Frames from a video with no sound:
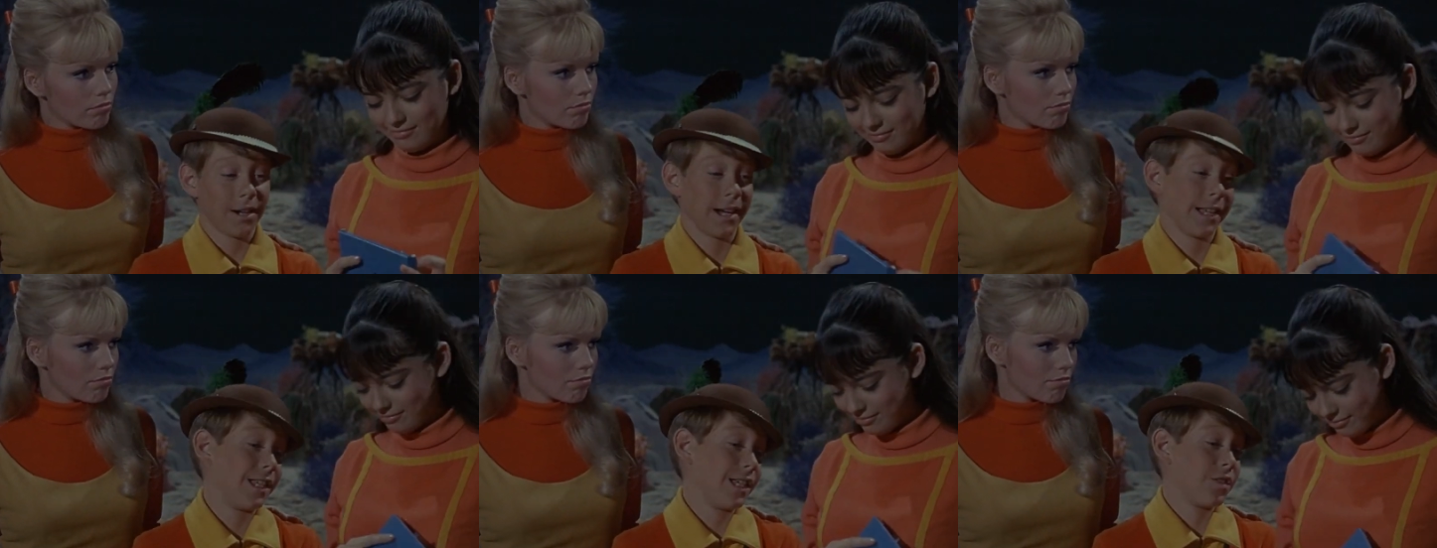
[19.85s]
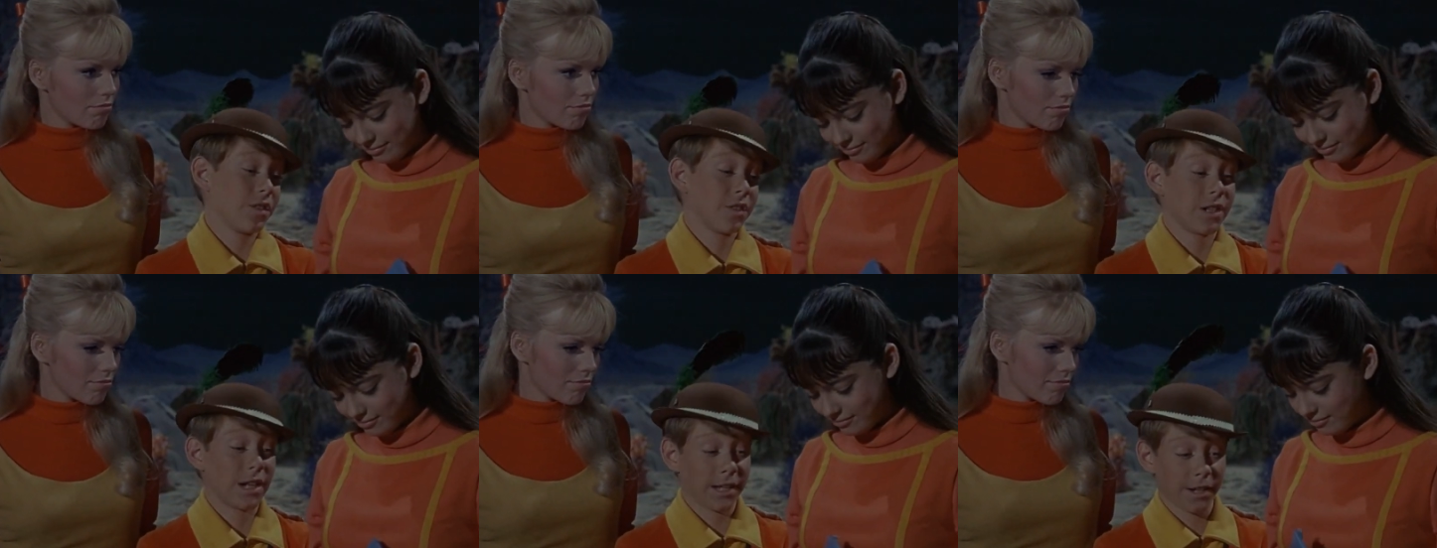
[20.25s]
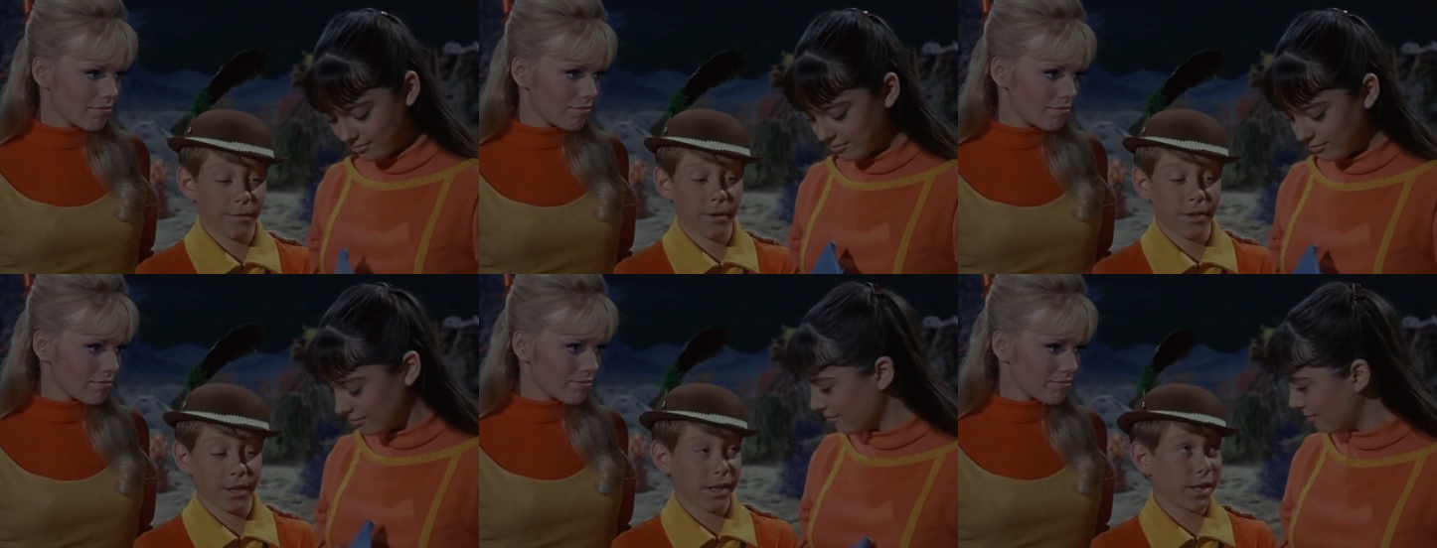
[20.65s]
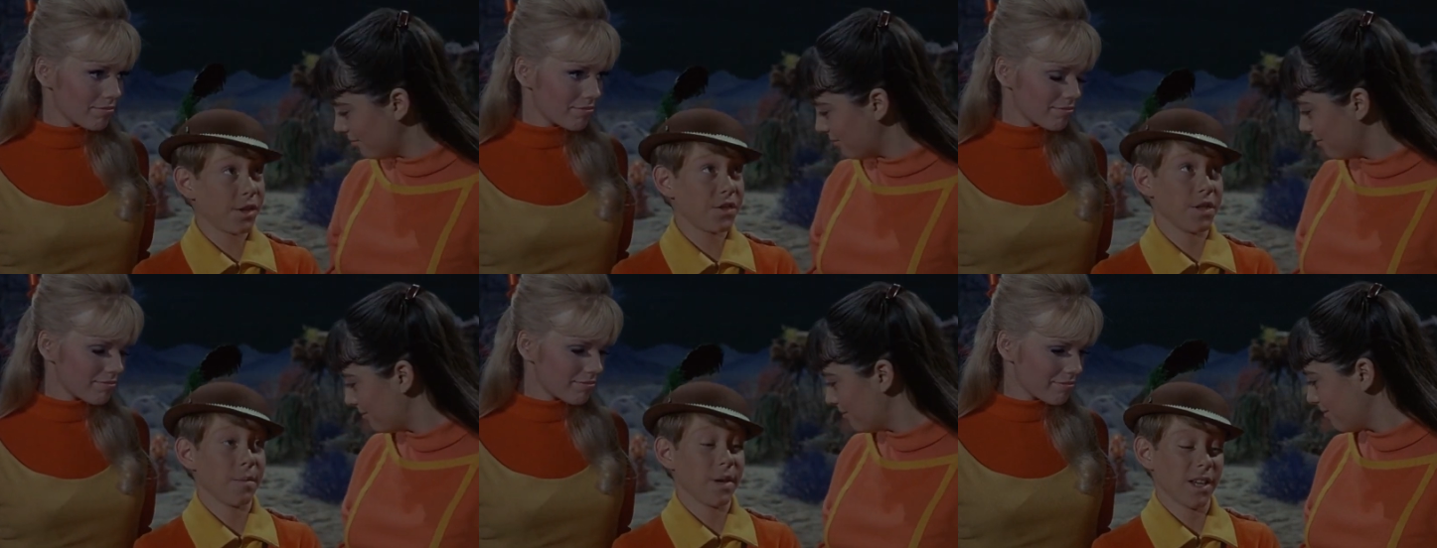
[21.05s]
Speaker 1: I guess it's like everything
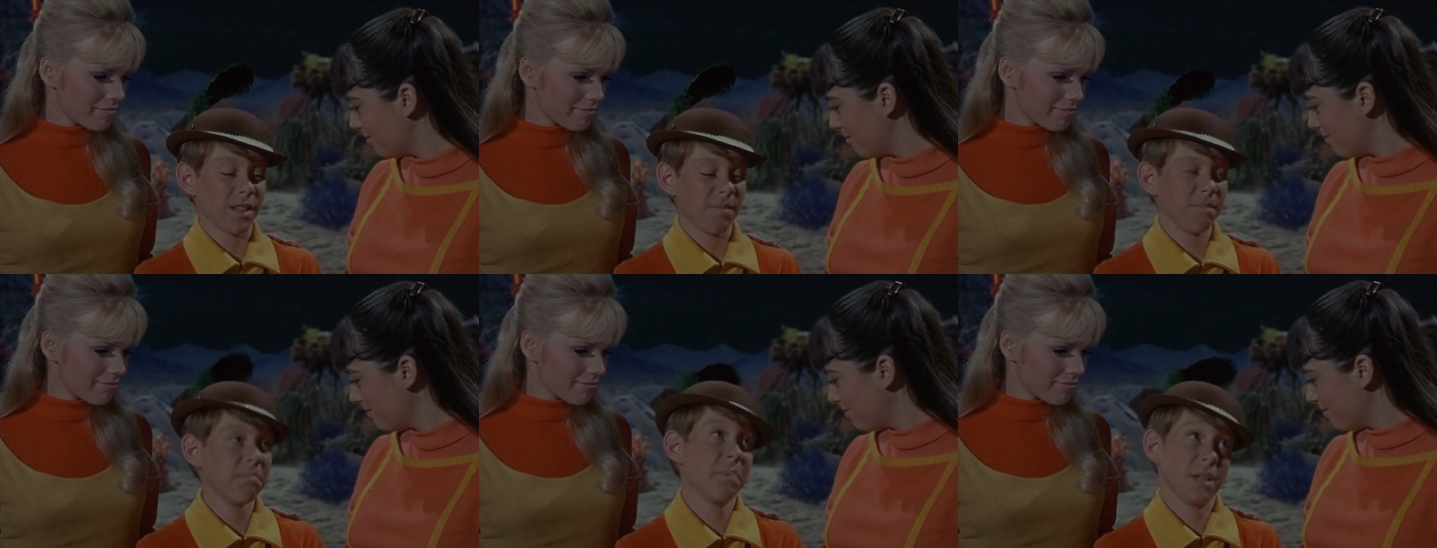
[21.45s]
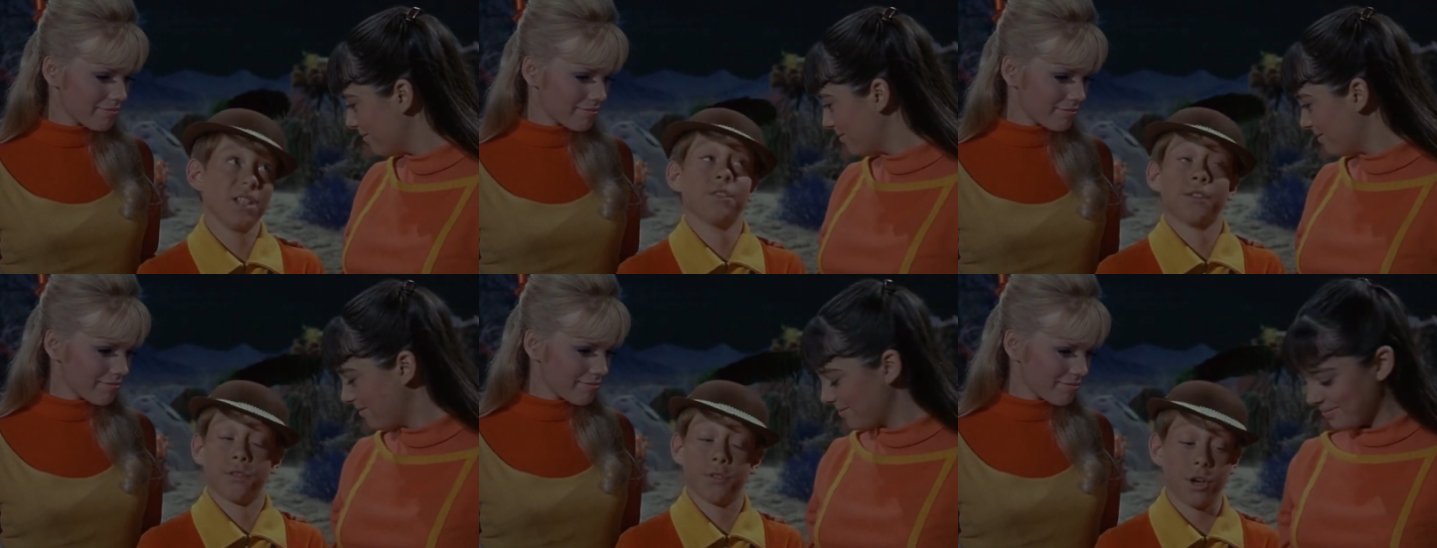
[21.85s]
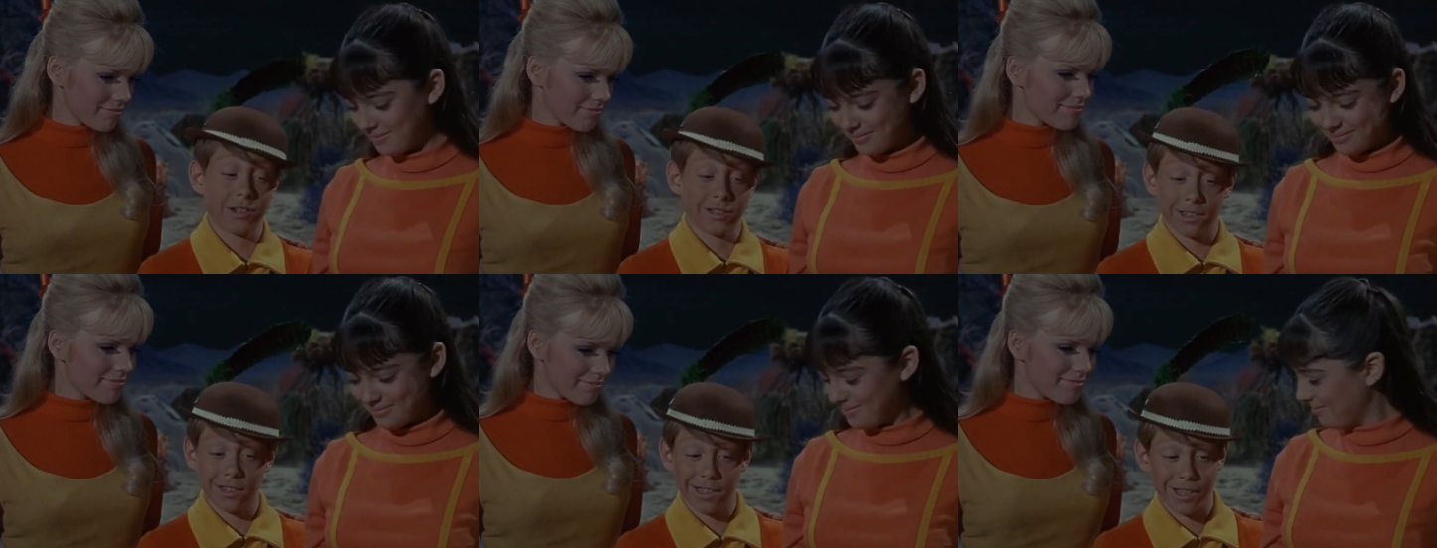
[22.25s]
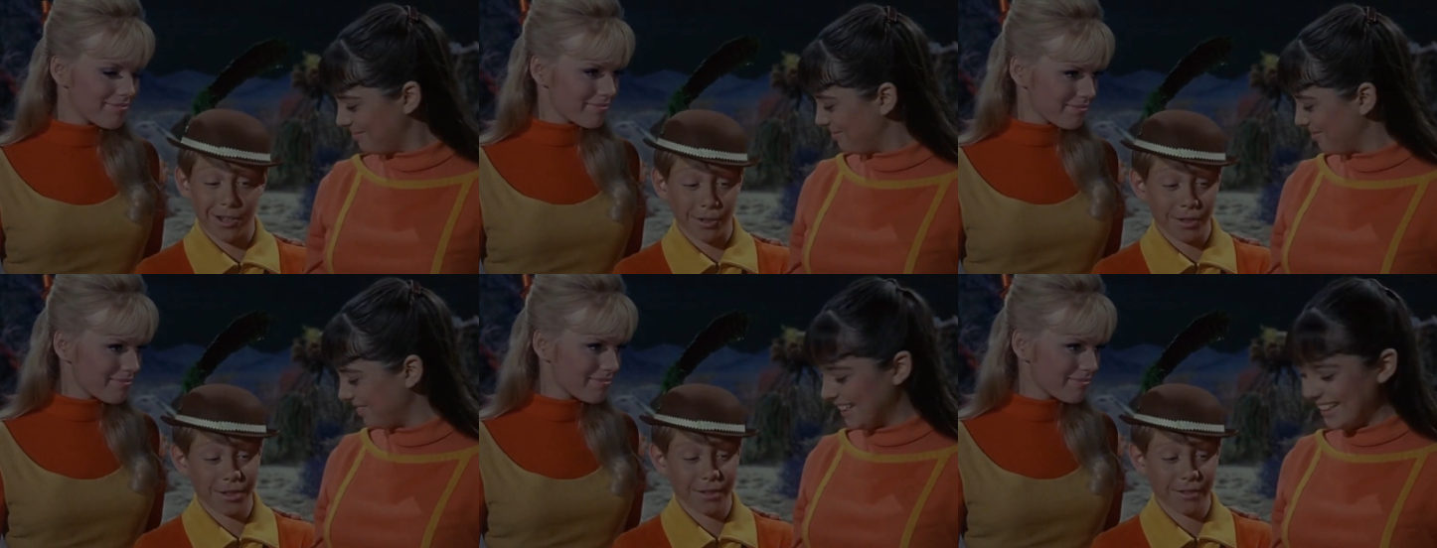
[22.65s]
else he made, but it's a thought that
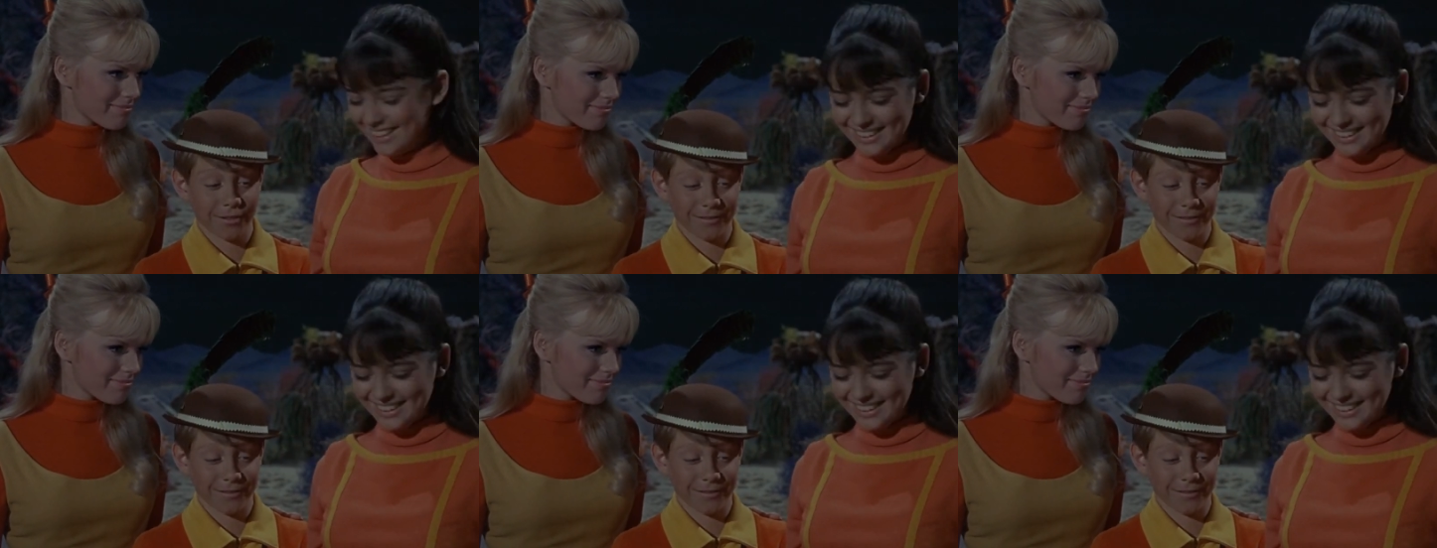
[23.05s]
counts.